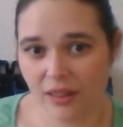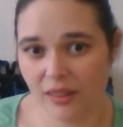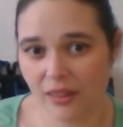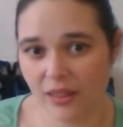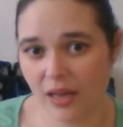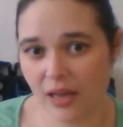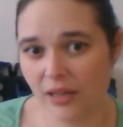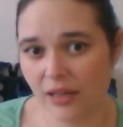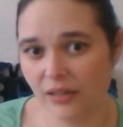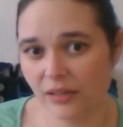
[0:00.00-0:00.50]

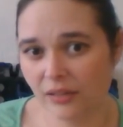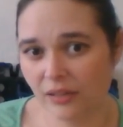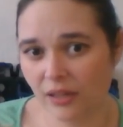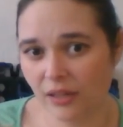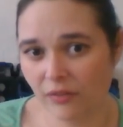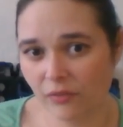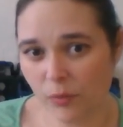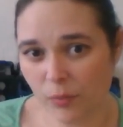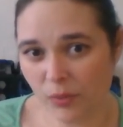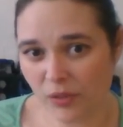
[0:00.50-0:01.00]
that
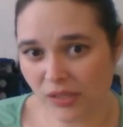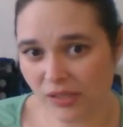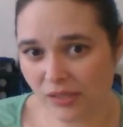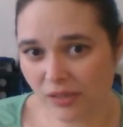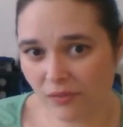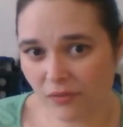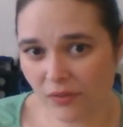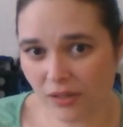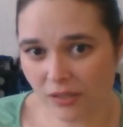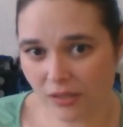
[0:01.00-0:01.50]
if you put
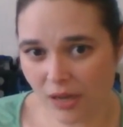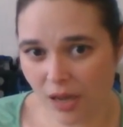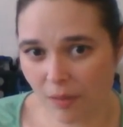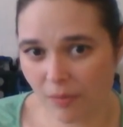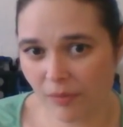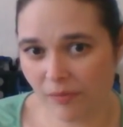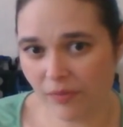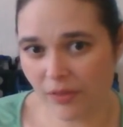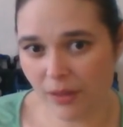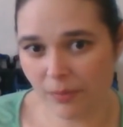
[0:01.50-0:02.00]
stuff on
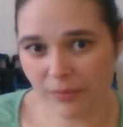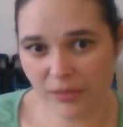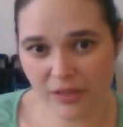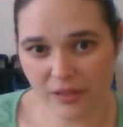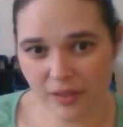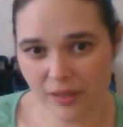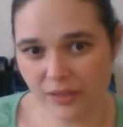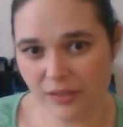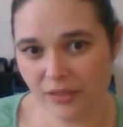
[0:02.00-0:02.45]
top of them that they